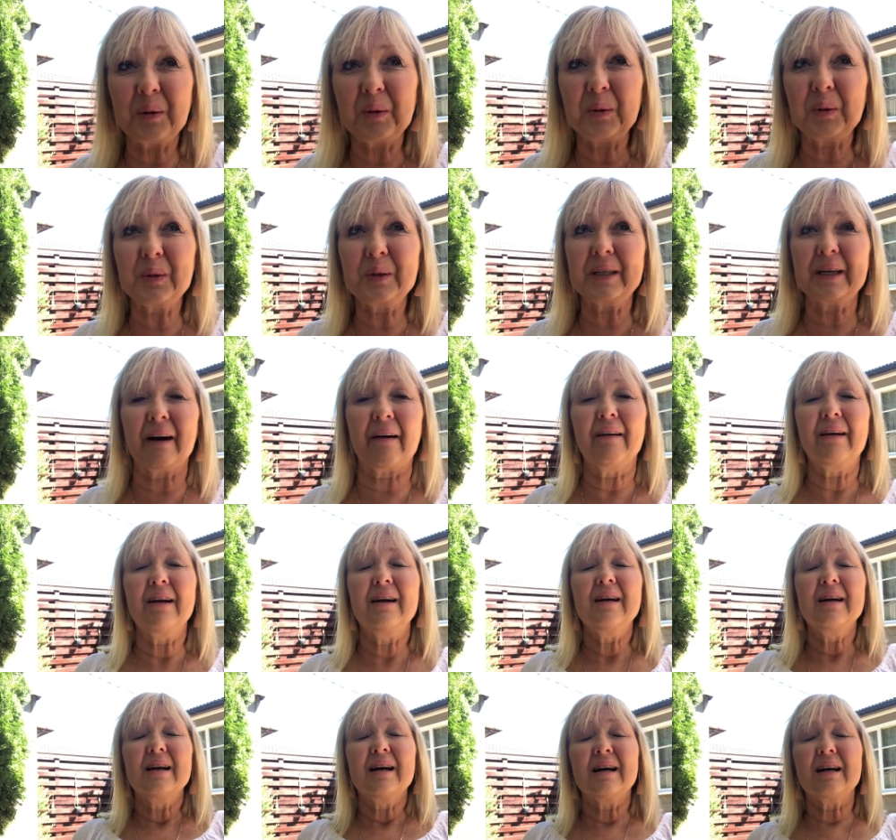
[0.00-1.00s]
earlier
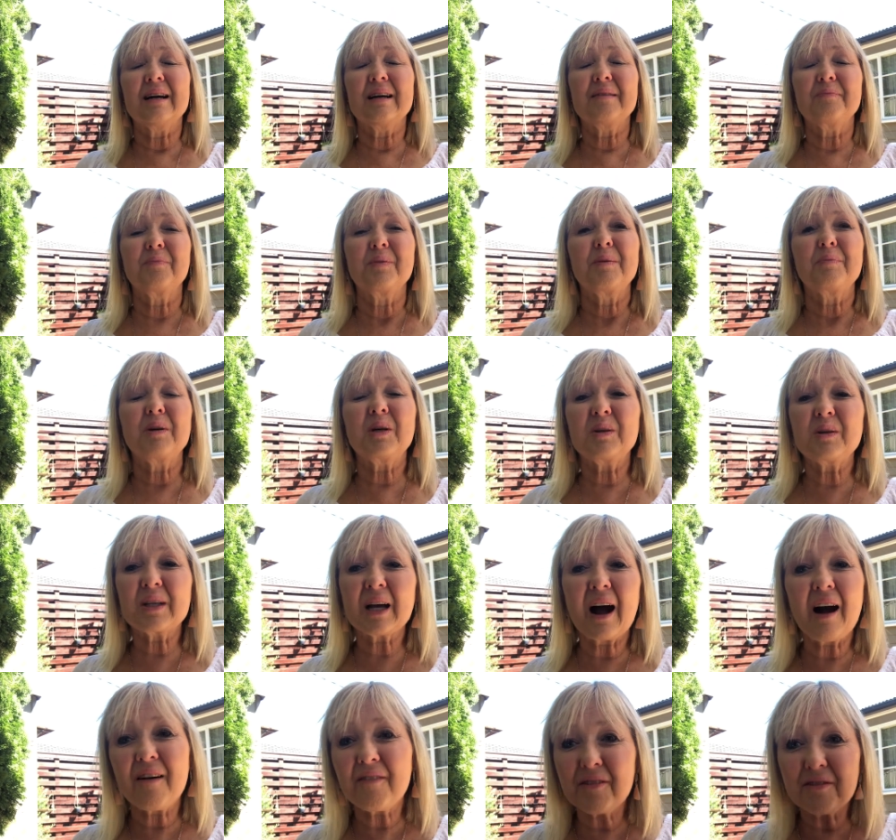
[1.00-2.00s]
um, because
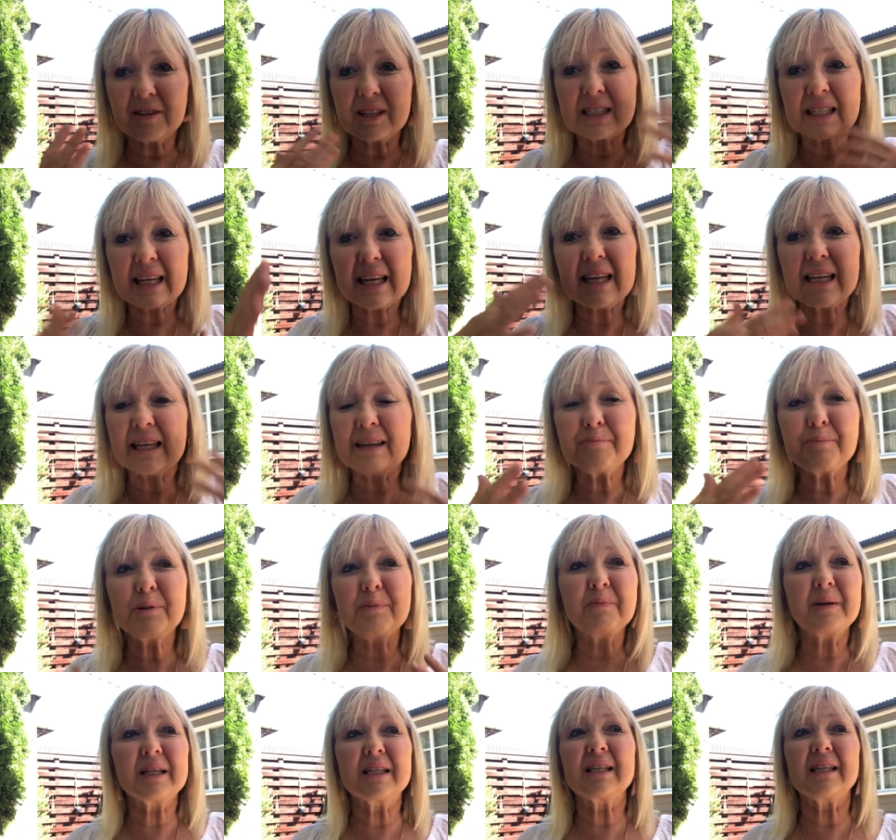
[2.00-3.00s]
half of it's getting
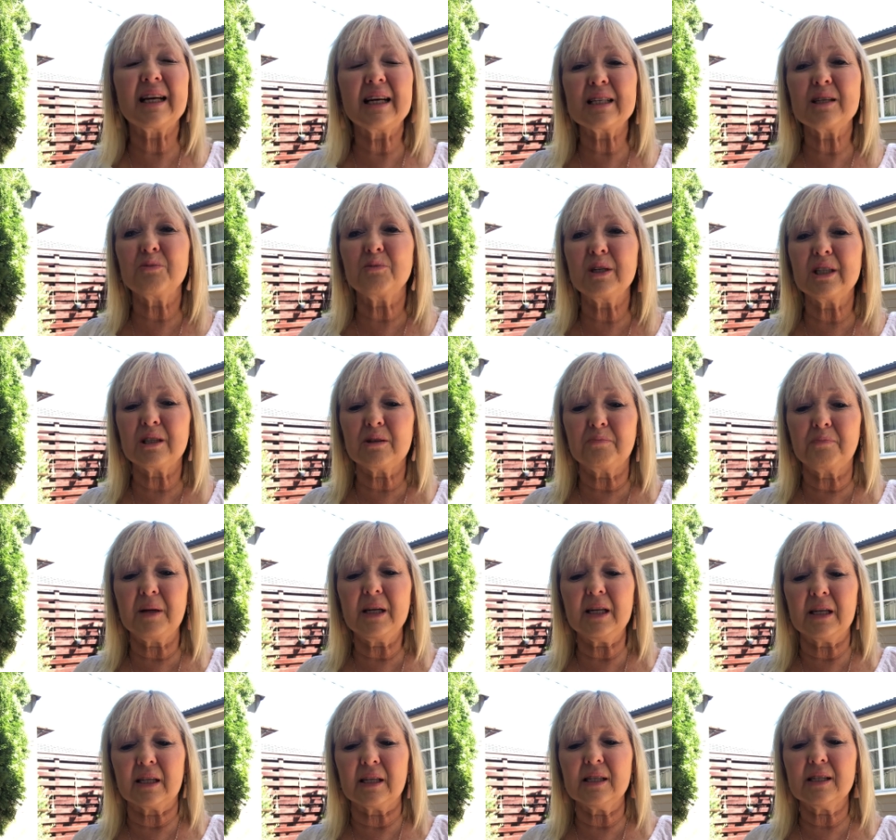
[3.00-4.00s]
implemented as we
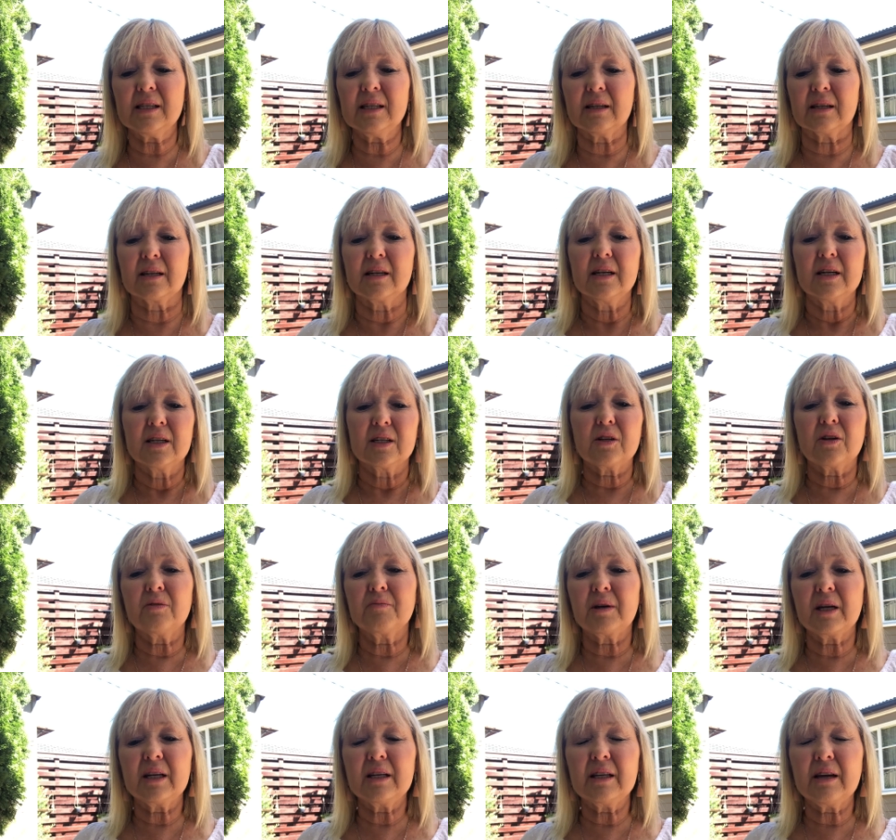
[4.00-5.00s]
speak, isn't it? So I'm
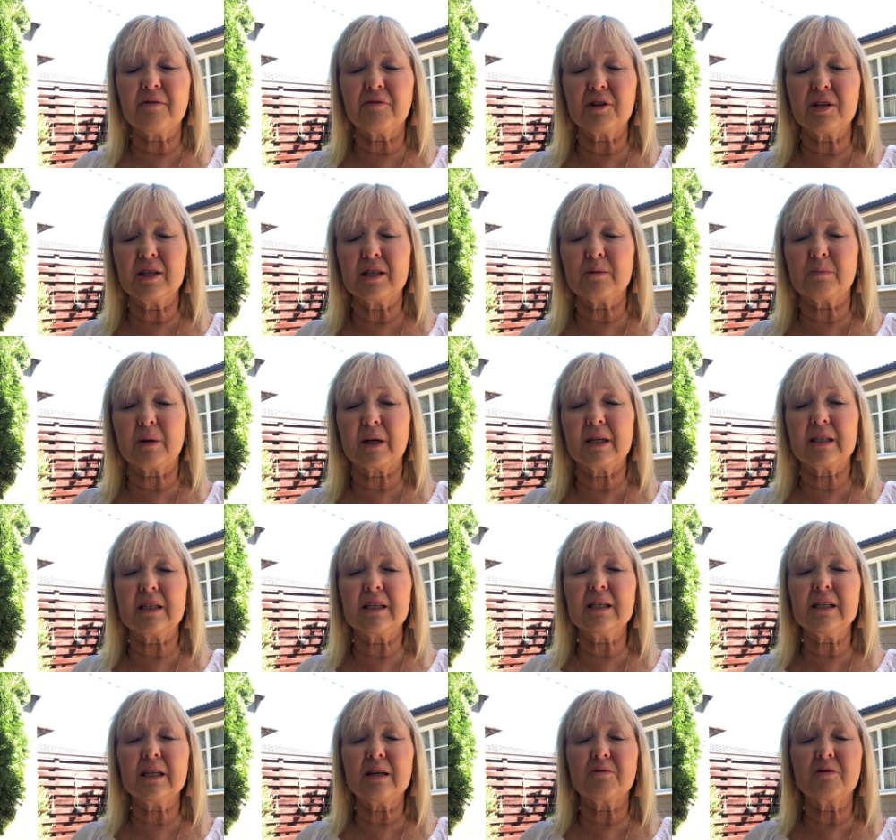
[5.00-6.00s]
getting that for these
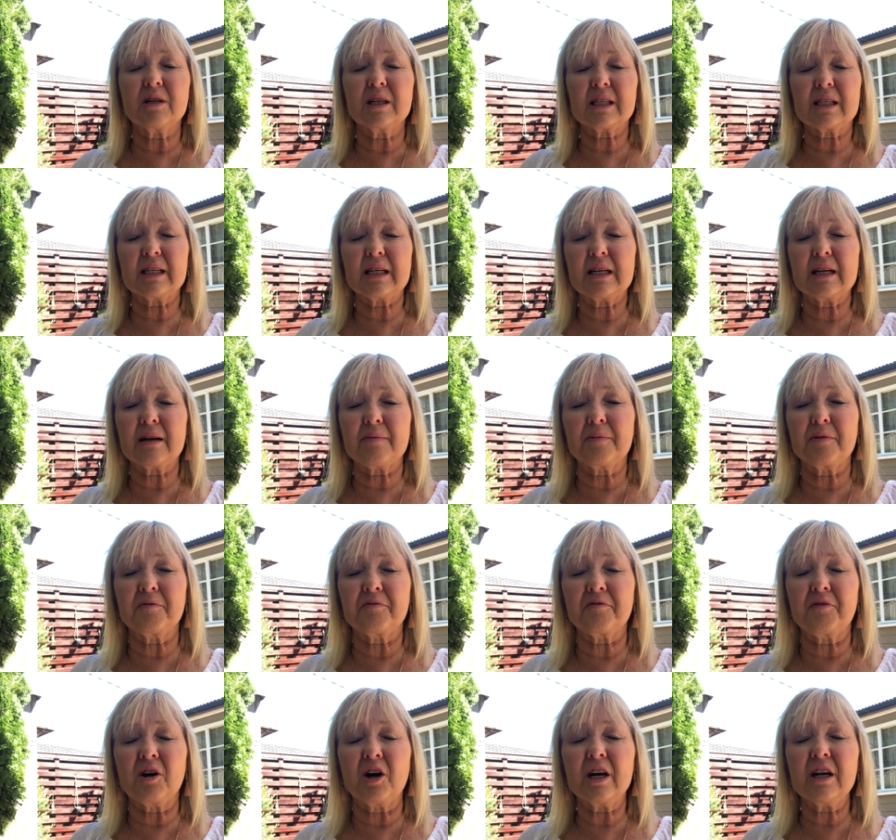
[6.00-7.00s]
places. They want to stand up and
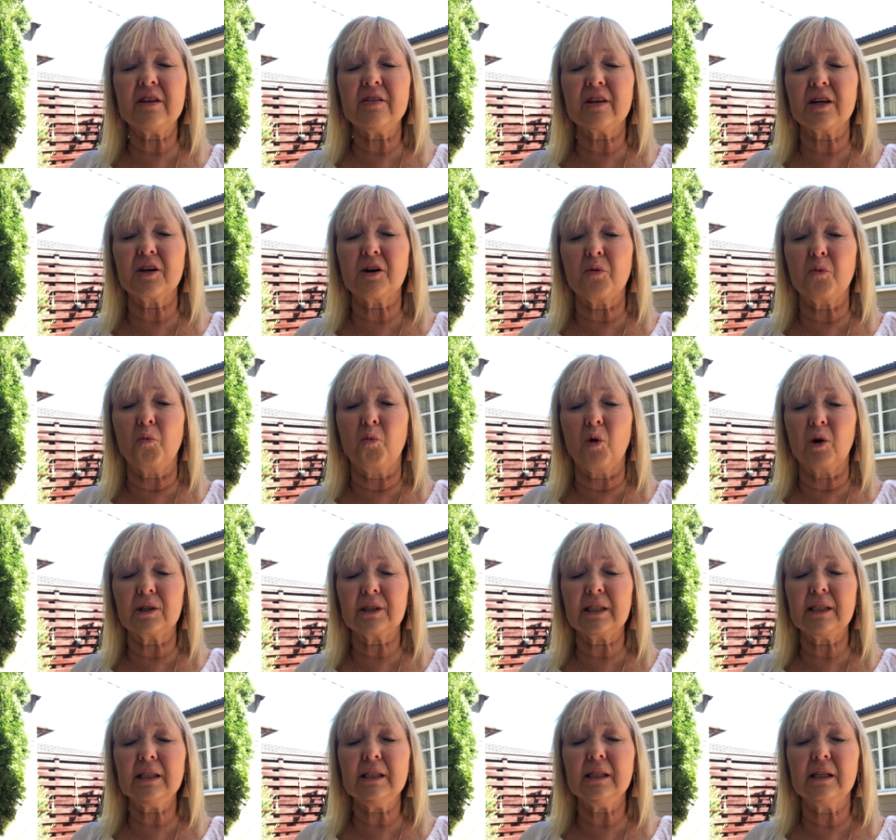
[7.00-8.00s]
fight it. They don't
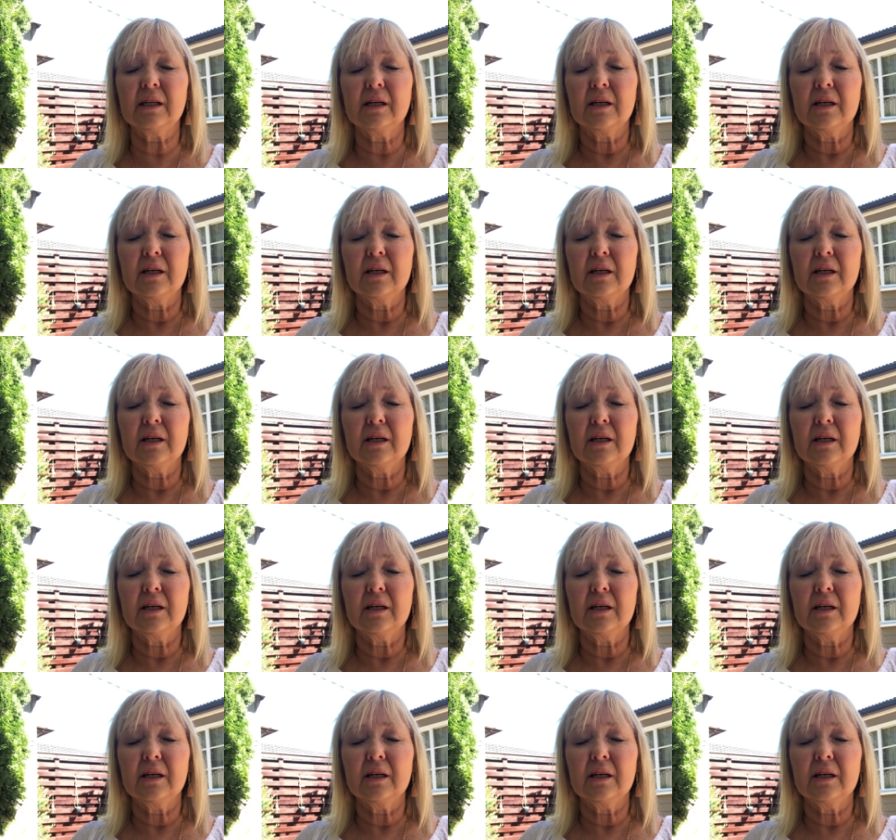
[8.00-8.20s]
want it.